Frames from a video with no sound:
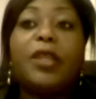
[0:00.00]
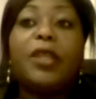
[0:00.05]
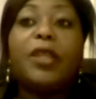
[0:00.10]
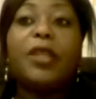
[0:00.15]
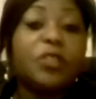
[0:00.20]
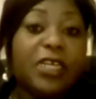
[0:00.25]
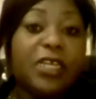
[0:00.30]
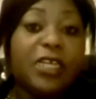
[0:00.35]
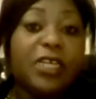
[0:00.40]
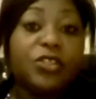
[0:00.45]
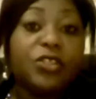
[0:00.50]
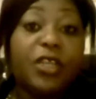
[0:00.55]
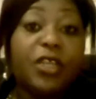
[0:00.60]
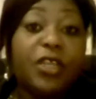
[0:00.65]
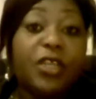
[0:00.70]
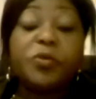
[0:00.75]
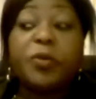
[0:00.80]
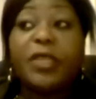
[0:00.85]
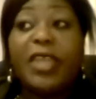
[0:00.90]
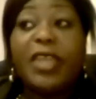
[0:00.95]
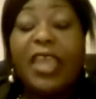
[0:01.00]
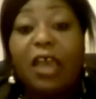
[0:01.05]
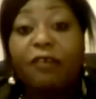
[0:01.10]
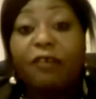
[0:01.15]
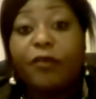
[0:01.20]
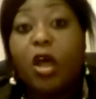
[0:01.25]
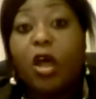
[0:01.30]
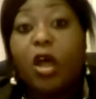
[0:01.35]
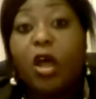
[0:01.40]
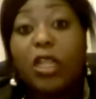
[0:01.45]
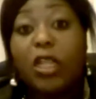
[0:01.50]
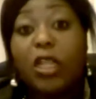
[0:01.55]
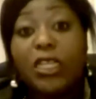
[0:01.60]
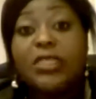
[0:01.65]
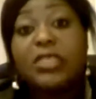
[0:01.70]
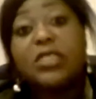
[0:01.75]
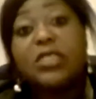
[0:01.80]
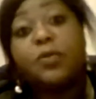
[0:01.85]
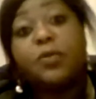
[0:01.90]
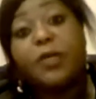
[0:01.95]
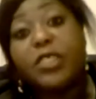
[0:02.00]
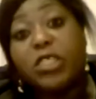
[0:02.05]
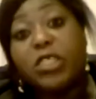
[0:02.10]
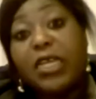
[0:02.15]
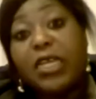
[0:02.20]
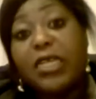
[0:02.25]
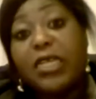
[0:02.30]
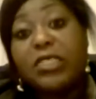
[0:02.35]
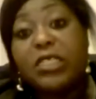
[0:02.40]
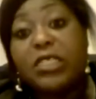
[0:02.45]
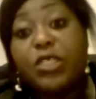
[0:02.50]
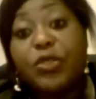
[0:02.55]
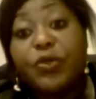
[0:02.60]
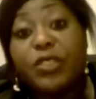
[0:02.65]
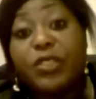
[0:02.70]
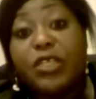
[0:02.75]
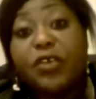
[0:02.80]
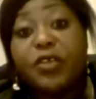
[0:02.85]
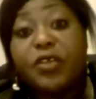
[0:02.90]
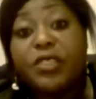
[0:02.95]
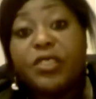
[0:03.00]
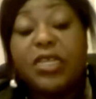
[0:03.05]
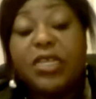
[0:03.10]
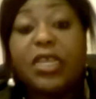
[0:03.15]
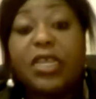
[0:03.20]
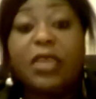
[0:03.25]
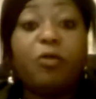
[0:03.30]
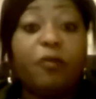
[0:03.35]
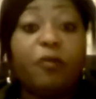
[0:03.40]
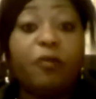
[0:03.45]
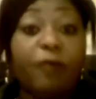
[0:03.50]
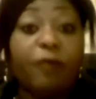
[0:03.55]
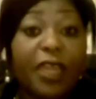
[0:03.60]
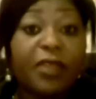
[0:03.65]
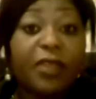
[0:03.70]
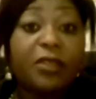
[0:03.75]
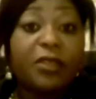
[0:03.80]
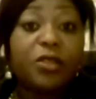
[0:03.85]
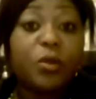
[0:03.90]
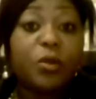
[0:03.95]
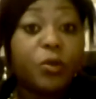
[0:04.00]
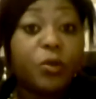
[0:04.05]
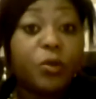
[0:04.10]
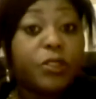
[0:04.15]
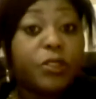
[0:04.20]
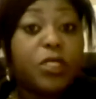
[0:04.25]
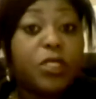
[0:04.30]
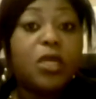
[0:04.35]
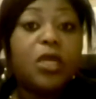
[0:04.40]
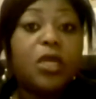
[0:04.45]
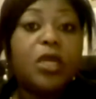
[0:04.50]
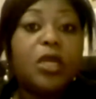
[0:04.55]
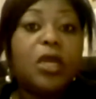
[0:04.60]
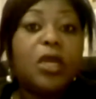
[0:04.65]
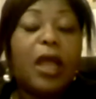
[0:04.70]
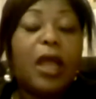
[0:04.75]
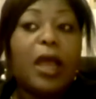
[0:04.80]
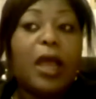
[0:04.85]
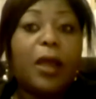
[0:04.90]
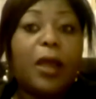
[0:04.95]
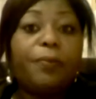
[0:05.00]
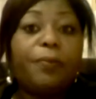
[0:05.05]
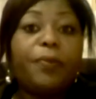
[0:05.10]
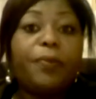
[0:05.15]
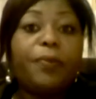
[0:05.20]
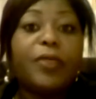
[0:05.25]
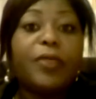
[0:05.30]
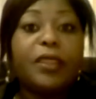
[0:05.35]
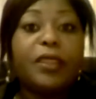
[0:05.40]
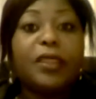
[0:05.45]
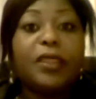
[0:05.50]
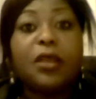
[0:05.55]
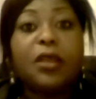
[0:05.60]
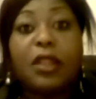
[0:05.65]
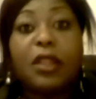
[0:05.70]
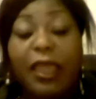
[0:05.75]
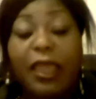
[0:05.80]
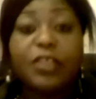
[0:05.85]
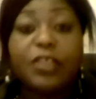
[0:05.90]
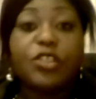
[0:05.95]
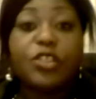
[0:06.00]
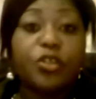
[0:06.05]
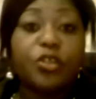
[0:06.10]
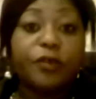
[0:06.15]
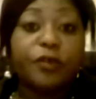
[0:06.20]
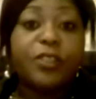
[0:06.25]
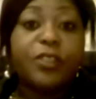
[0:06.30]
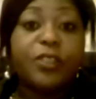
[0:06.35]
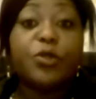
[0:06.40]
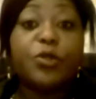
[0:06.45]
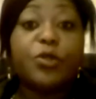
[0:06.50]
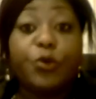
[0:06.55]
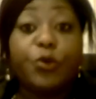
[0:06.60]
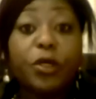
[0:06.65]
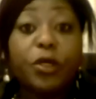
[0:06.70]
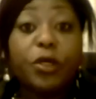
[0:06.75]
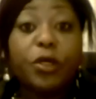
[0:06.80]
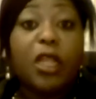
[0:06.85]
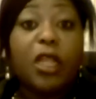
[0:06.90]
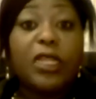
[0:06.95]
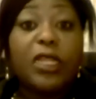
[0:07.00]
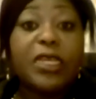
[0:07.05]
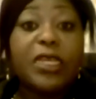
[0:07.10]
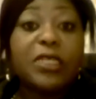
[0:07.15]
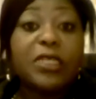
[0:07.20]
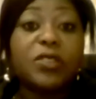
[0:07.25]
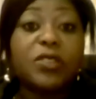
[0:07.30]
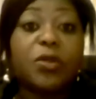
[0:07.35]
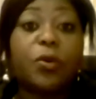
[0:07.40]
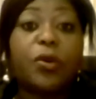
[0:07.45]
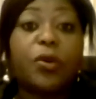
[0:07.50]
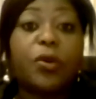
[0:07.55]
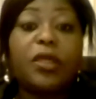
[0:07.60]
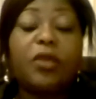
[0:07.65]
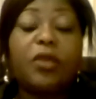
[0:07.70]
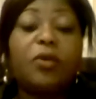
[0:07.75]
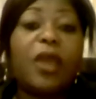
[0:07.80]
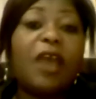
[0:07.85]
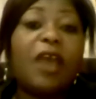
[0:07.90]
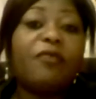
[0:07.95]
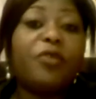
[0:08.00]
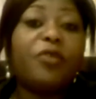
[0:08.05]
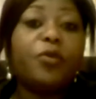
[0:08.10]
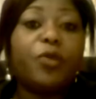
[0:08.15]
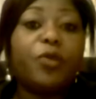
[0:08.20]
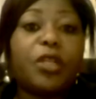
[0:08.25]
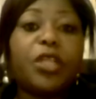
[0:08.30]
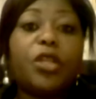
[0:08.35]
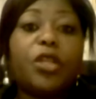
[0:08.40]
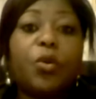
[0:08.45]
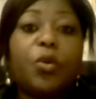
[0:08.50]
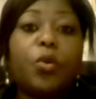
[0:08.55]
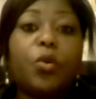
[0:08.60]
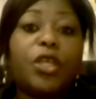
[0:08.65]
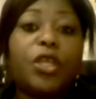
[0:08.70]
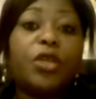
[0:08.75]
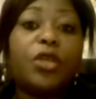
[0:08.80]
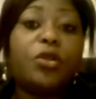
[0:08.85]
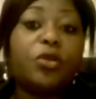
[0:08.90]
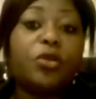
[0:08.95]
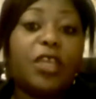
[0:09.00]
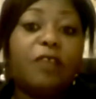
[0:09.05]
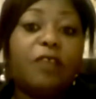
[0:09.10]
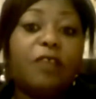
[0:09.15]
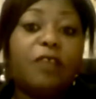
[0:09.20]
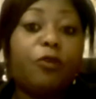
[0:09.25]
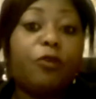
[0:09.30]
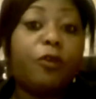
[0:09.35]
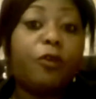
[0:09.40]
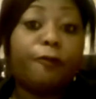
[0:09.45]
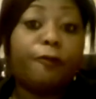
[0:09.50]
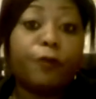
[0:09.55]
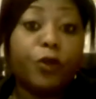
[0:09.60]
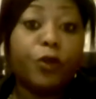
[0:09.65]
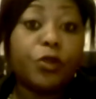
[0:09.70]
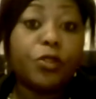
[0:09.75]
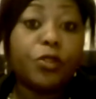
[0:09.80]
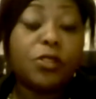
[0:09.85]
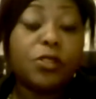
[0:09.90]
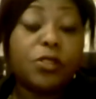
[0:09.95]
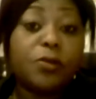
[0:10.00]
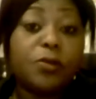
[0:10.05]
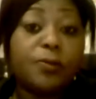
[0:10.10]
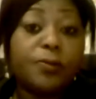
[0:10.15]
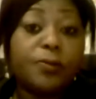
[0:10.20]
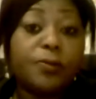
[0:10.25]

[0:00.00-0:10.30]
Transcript: don't specialize in certain areas, but they have colleagues that specialize in those areas and they can provide those the client the service through the colleagues. So you have to really know what you're looking for first.